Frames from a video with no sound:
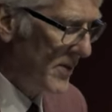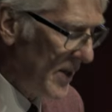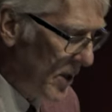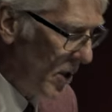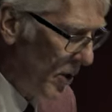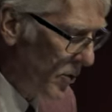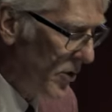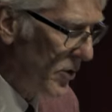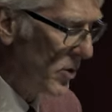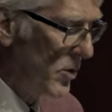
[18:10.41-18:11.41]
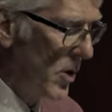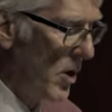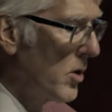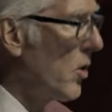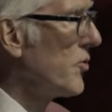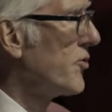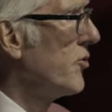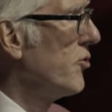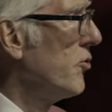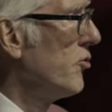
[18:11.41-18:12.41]
decolonial,
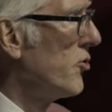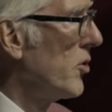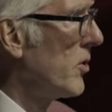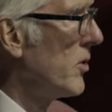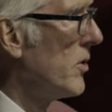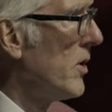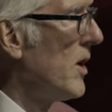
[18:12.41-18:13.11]
constitutional